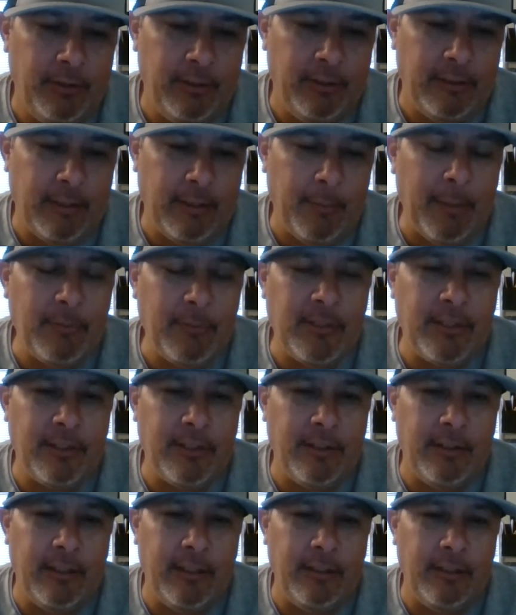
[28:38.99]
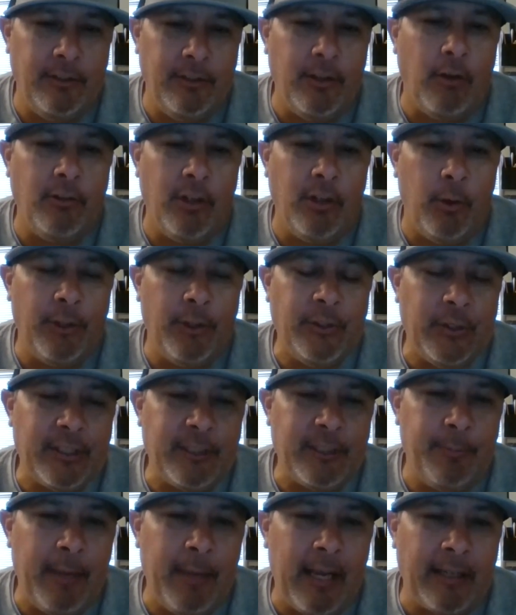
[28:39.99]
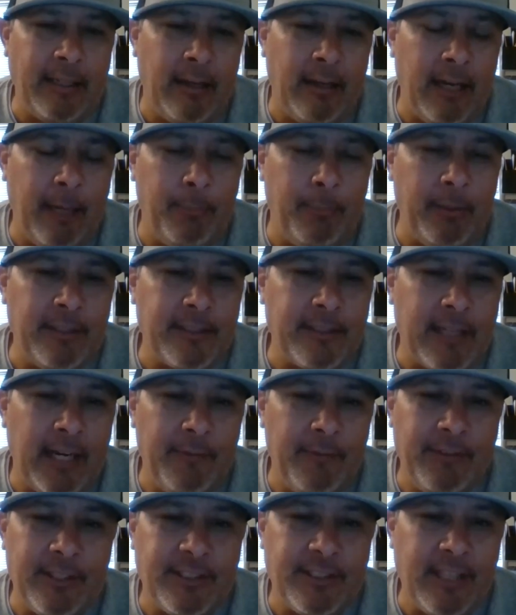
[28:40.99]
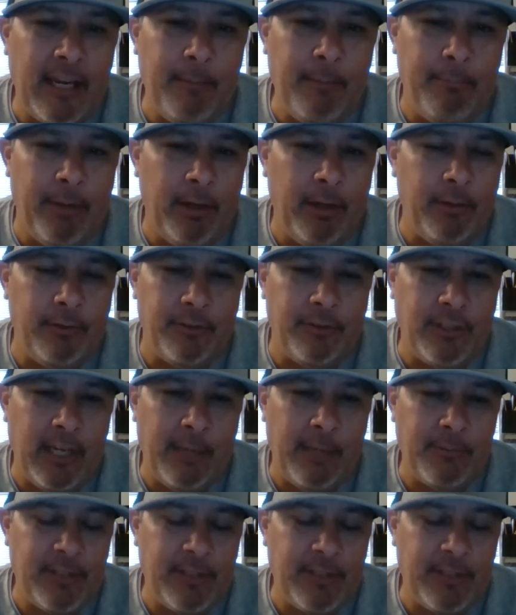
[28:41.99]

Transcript: Sometimes you don't know what to expect. Now, Upland's kind of in the same boat, James.